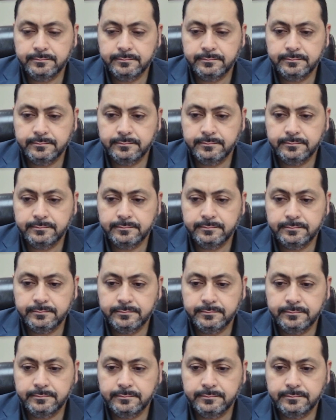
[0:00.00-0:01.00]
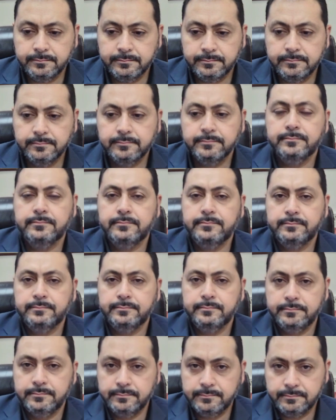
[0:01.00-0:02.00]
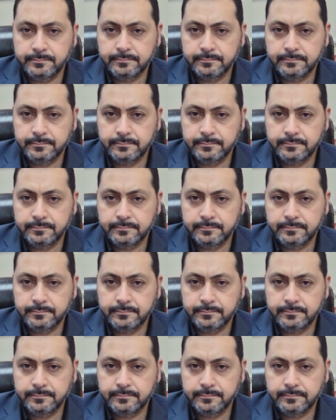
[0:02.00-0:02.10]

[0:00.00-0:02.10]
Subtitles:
(not speaking)